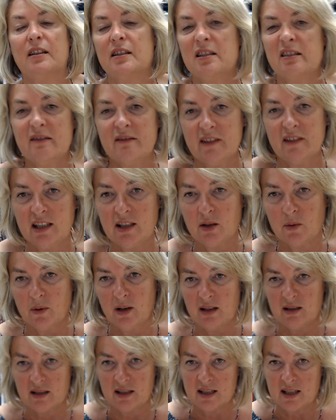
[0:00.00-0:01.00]
I didn't really
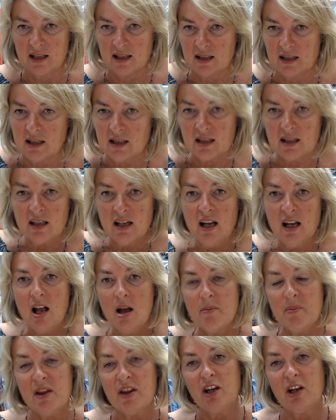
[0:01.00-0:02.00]
quite understand it,
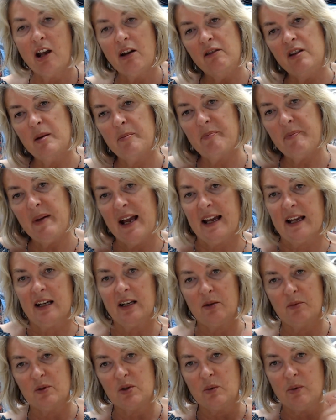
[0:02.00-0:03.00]
but the coat at the
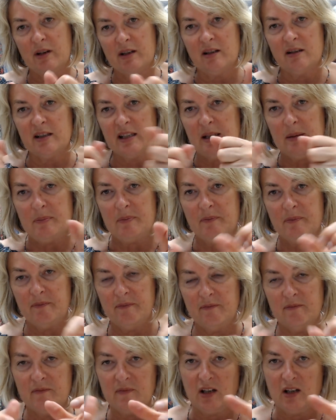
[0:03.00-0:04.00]
back was quite nicely
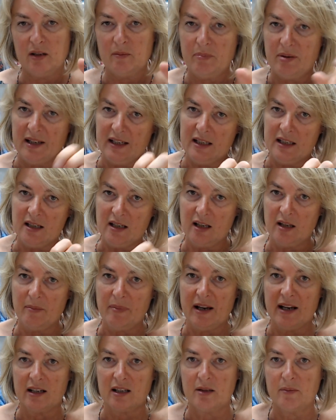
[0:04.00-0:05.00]
kind of pleated at the
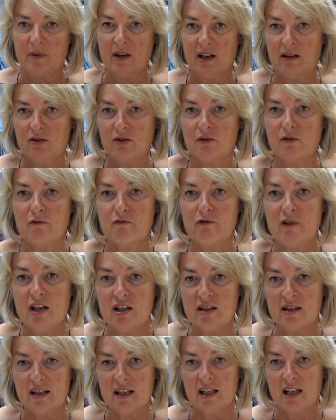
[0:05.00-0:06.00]
back to be sort of
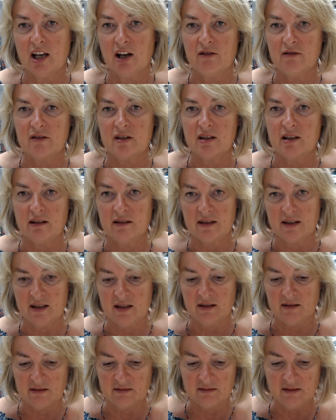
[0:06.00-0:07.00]
Regency coat kind of
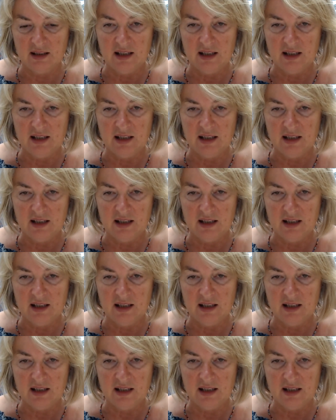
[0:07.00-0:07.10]
style.